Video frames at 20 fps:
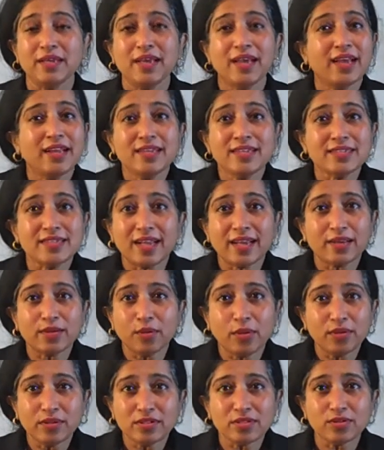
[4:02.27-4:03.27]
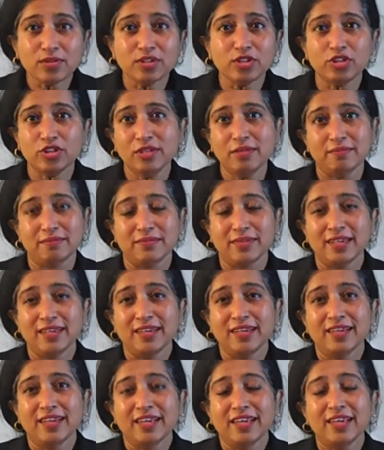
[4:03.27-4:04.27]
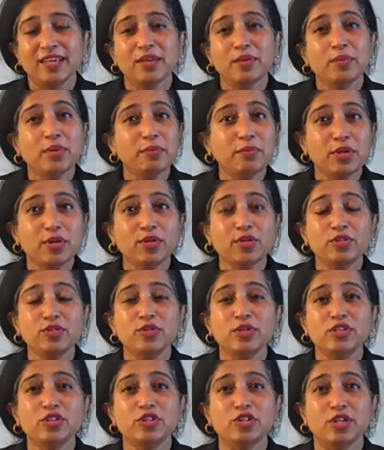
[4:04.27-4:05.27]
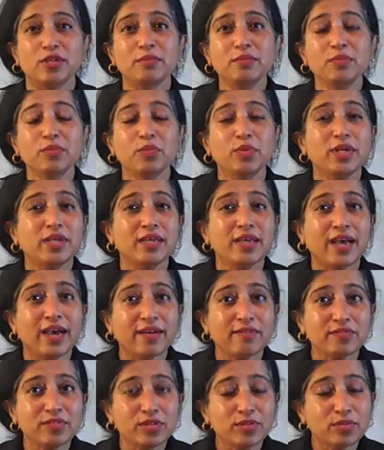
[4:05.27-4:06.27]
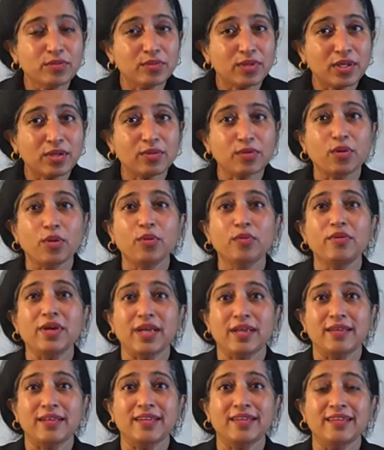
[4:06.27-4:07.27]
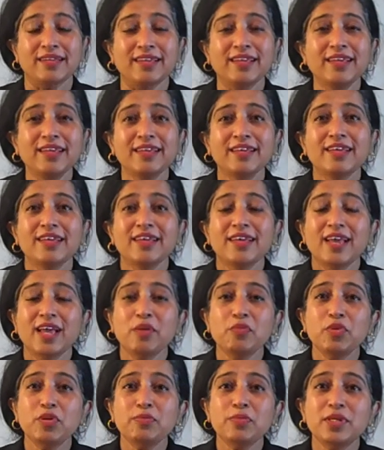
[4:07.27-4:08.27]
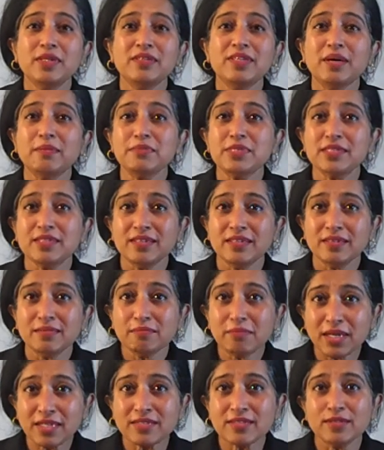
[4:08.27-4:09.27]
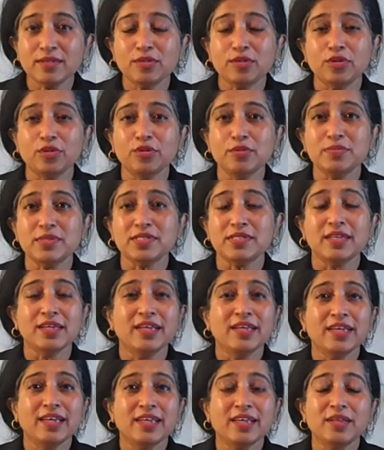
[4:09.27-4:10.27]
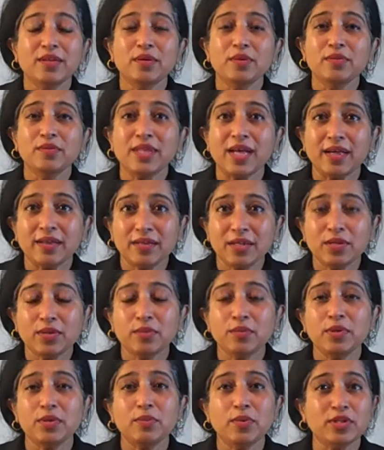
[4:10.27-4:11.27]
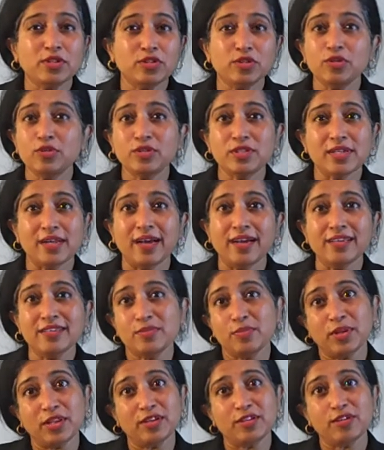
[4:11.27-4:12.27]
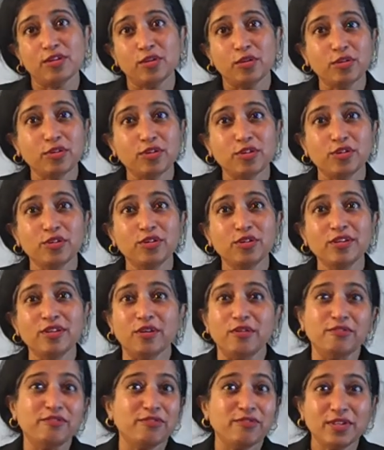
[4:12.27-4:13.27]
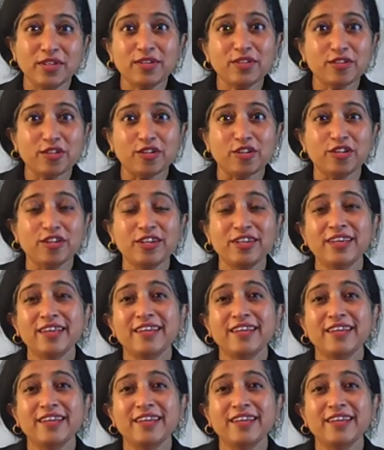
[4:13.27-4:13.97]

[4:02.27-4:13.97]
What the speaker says: And it's like going to a gym. When we go to a gym, we have to, go regularly, and we build up certain muscle groups, that, we want to utilize, whether to look good or feel good.